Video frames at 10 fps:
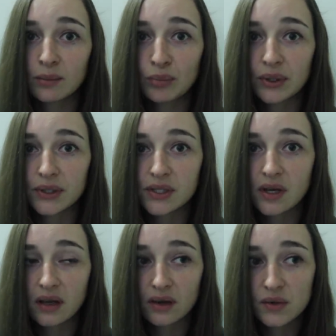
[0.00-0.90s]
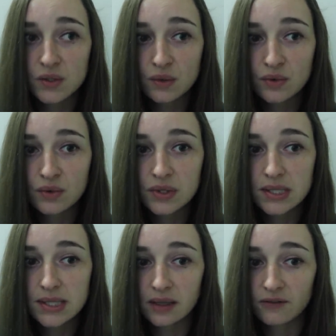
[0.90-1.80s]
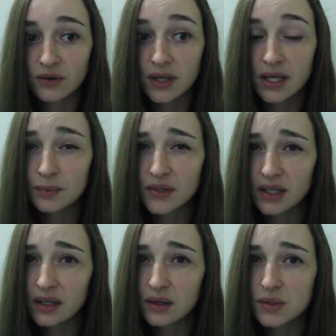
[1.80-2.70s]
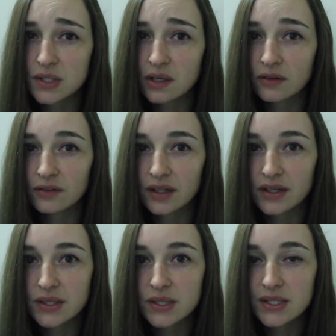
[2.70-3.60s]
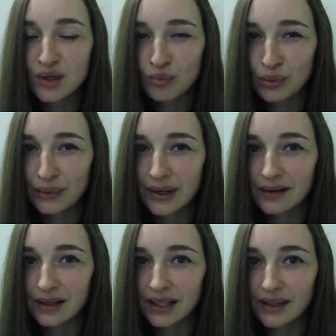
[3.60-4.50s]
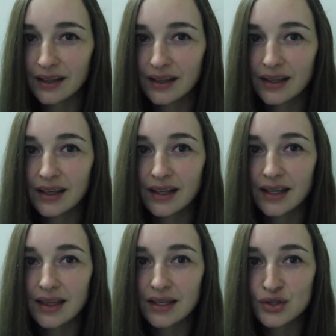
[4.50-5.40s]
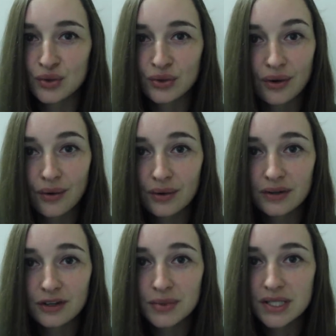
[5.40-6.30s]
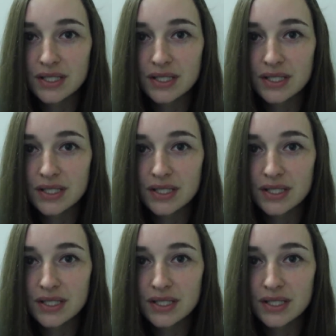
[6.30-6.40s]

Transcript: But I also notice that if you keep telling yourself that it's temporarily and that you're not going to be